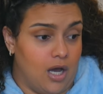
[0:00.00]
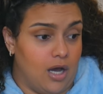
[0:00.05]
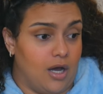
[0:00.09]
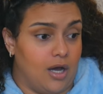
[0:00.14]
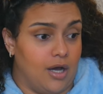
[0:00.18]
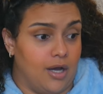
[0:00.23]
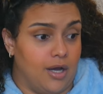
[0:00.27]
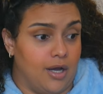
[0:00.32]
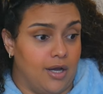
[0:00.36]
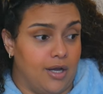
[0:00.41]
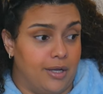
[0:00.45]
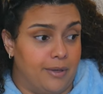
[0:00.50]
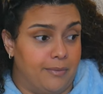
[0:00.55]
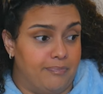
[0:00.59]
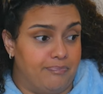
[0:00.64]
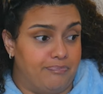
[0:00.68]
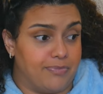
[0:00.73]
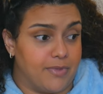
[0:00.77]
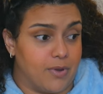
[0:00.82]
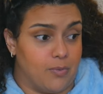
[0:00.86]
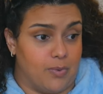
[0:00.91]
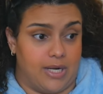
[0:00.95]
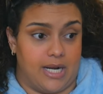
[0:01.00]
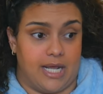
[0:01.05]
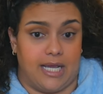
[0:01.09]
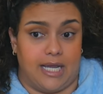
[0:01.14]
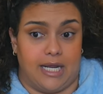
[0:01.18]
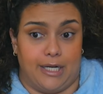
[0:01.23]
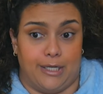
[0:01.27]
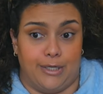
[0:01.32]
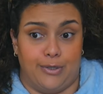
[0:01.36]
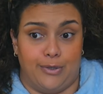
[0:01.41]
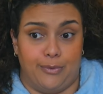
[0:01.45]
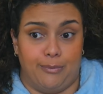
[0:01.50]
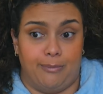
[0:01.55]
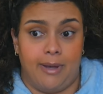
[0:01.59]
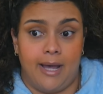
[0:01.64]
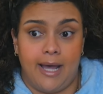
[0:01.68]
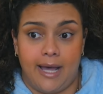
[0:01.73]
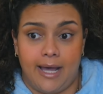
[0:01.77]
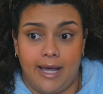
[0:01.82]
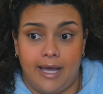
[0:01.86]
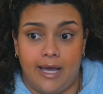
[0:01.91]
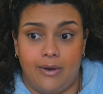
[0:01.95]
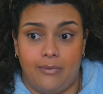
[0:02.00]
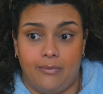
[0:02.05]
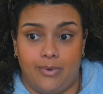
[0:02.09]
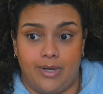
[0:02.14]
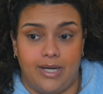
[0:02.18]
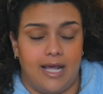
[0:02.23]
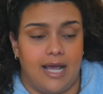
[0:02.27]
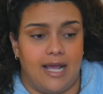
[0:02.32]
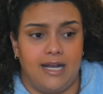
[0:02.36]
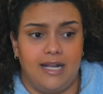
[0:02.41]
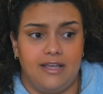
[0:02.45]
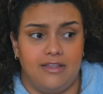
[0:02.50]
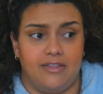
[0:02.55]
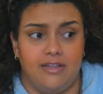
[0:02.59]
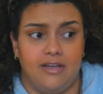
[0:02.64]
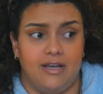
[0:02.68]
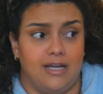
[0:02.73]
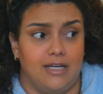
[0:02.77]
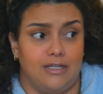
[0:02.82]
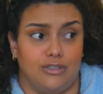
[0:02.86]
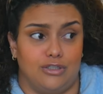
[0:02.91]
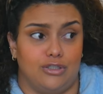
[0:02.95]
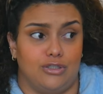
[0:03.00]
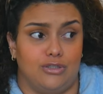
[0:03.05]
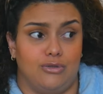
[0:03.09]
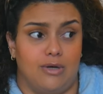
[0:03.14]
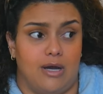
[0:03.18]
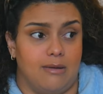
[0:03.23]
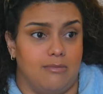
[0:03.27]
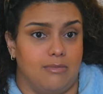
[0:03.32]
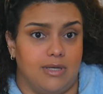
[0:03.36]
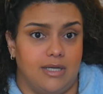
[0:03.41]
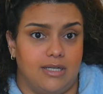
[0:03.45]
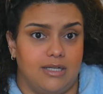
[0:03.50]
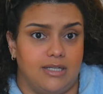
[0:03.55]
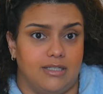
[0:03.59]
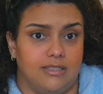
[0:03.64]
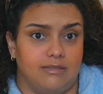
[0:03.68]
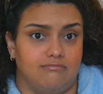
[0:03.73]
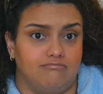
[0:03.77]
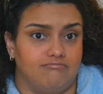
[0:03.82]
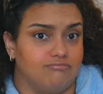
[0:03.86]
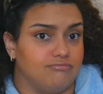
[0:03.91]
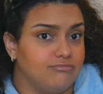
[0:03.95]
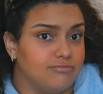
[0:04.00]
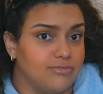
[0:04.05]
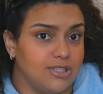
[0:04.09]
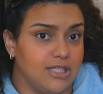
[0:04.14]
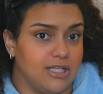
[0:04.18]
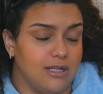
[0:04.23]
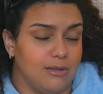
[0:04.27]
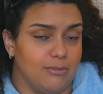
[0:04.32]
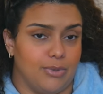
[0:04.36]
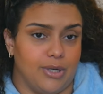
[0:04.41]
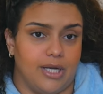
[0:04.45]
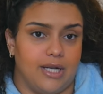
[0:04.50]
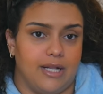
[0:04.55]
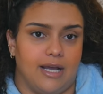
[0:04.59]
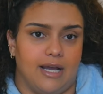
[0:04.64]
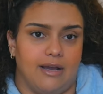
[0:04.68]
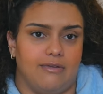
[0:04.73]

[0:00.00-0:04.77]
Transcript: when I get a new pet, when anything I do, I'm gonna celebrate it.